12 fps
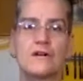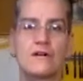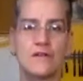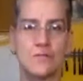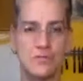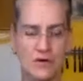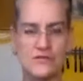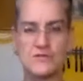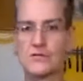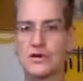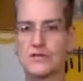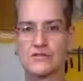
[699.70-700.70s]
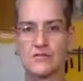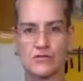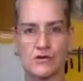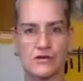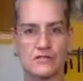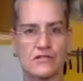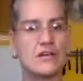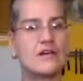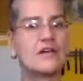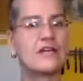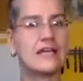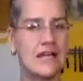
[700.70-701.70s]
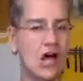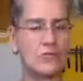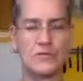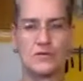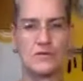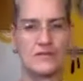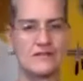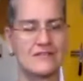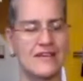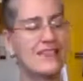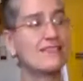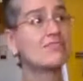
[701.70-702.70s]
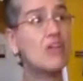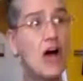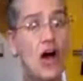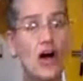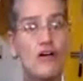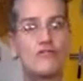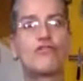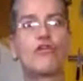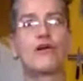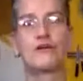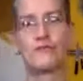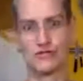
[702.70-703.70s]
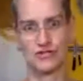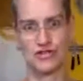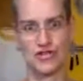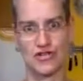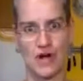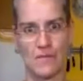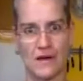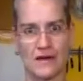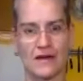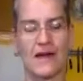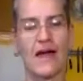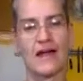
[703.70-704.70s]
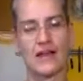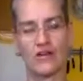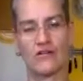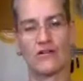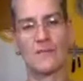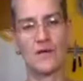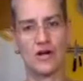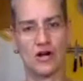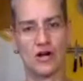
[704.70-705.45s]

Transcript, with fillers: the produce pros of the world, can help you with this. I love going grocery shopping. I know, I'm a nerd.